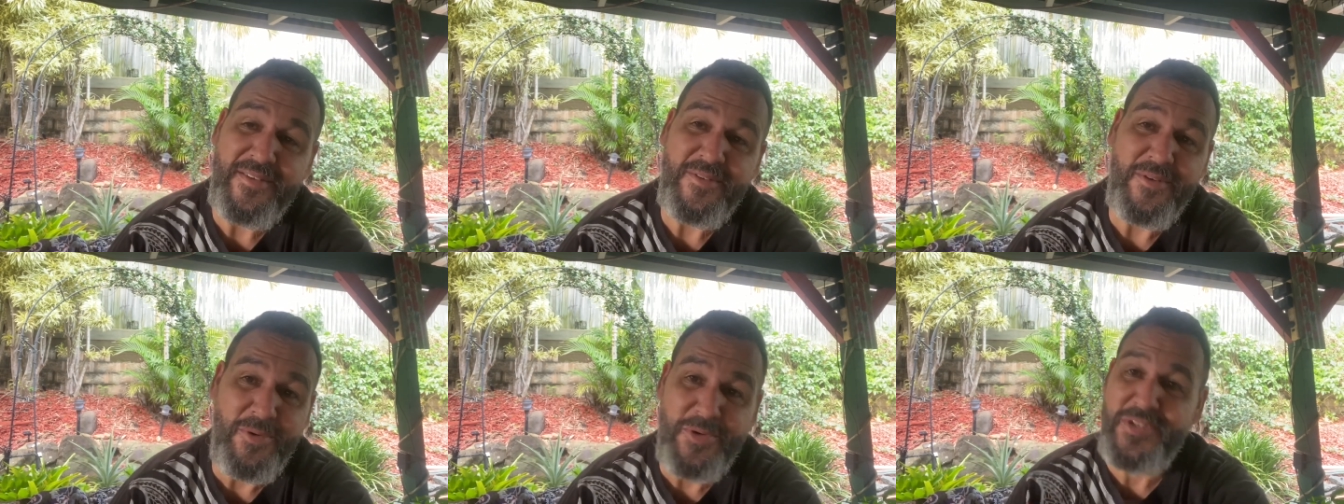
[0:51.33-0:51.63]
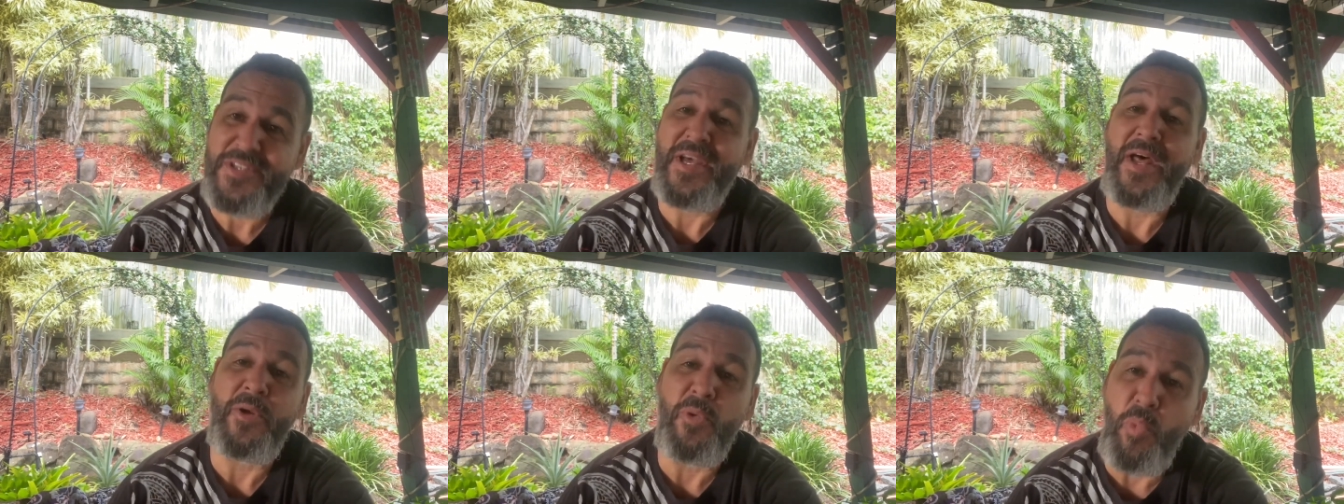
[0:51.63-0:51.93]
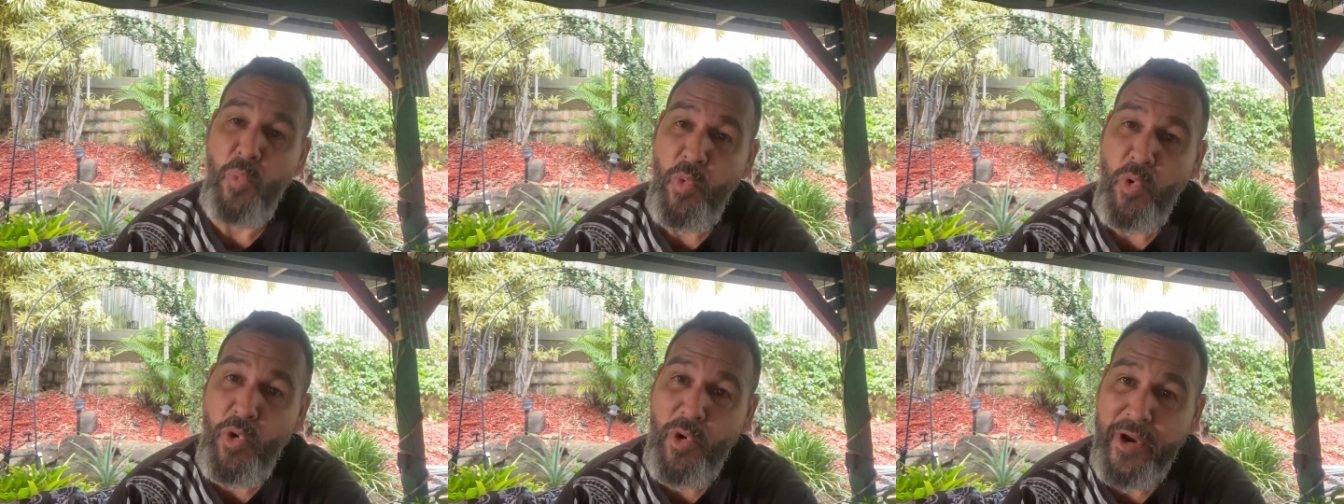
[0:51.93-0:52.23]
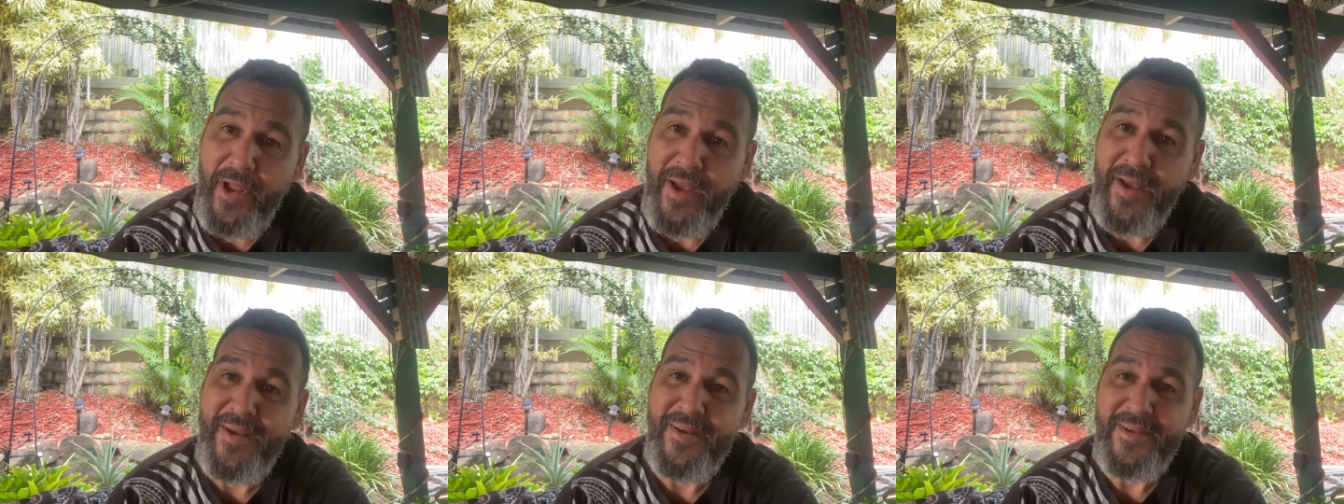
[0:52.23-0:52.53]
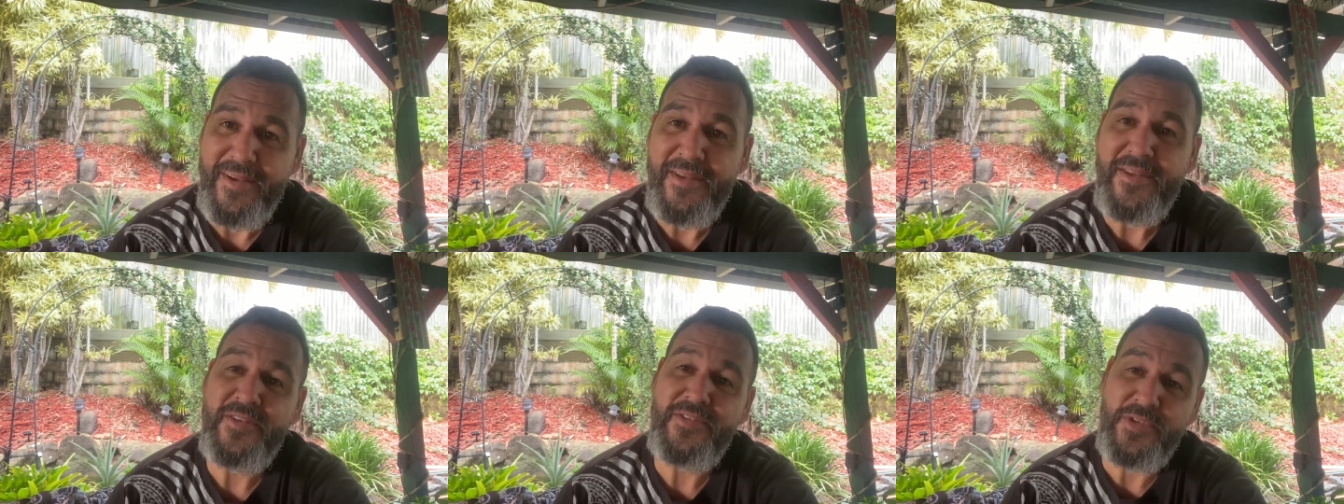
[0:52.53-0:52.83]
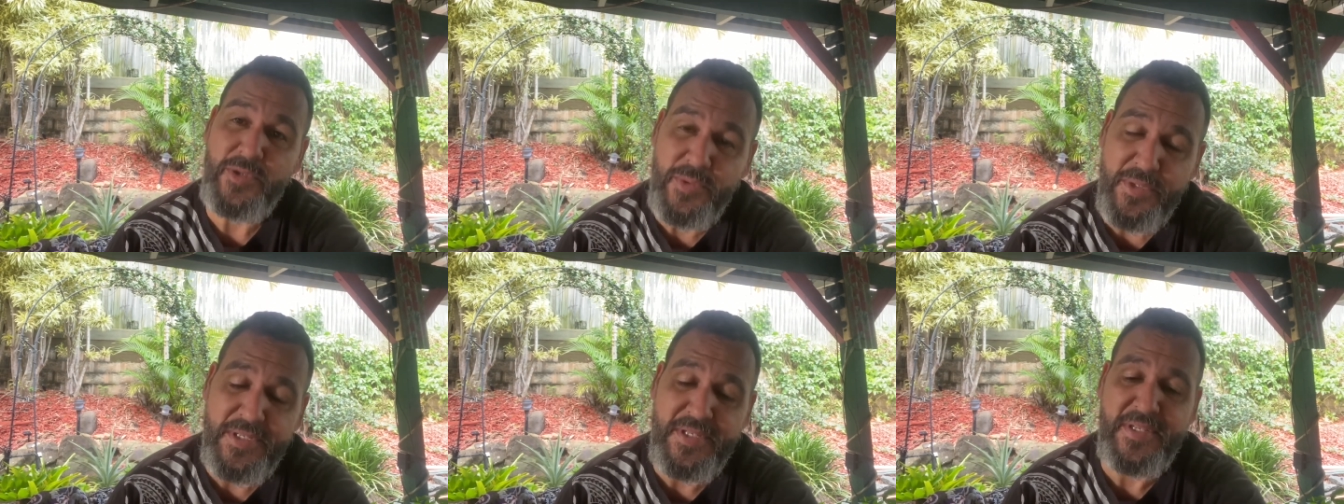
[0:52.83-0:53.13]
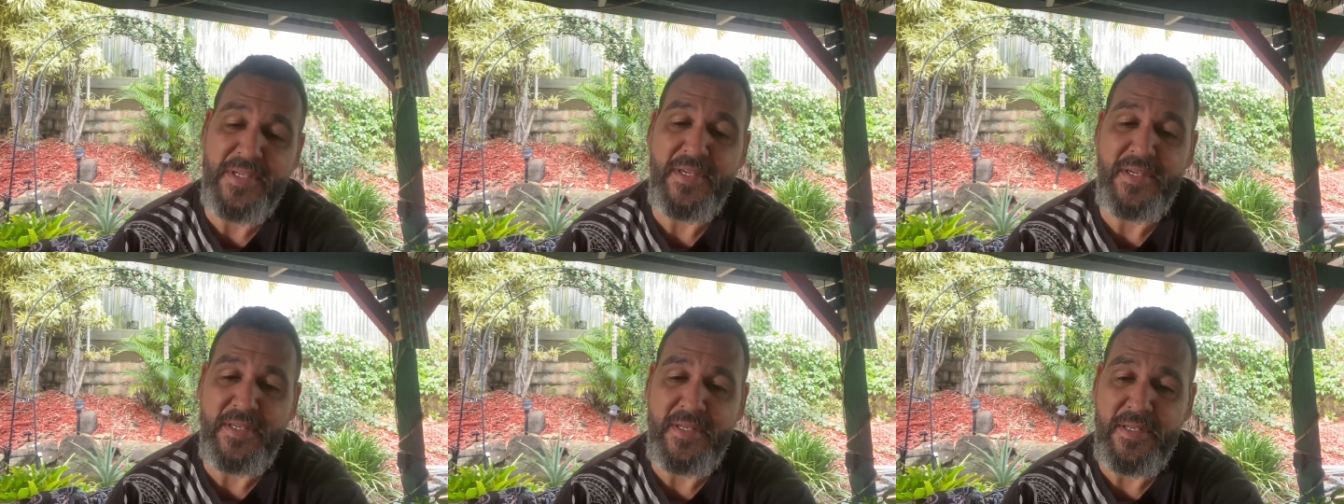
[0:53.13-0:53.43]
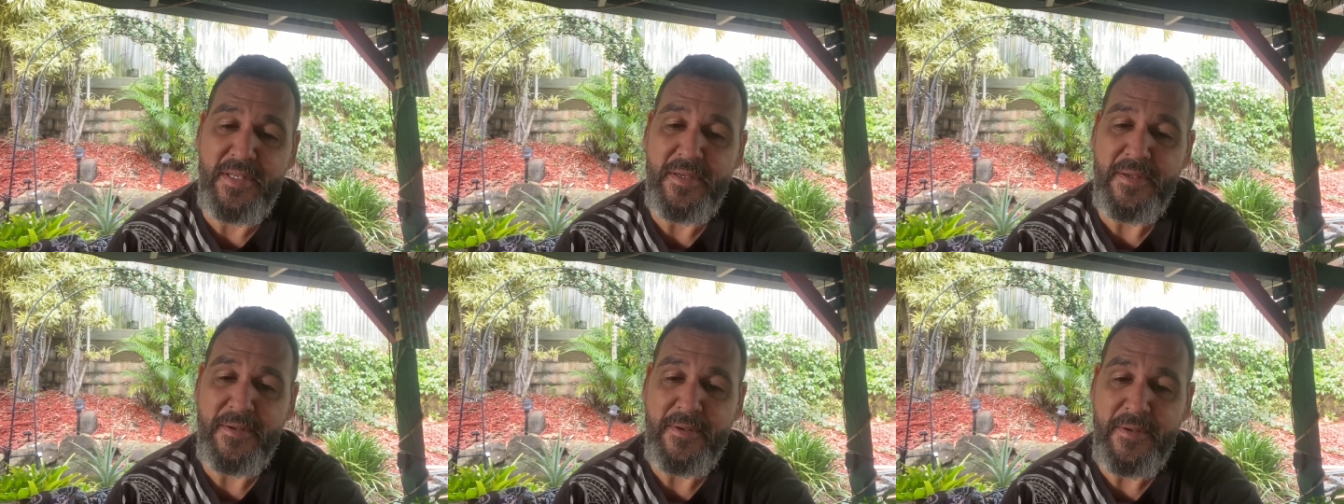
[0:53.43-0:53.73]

or sun and water to a seed.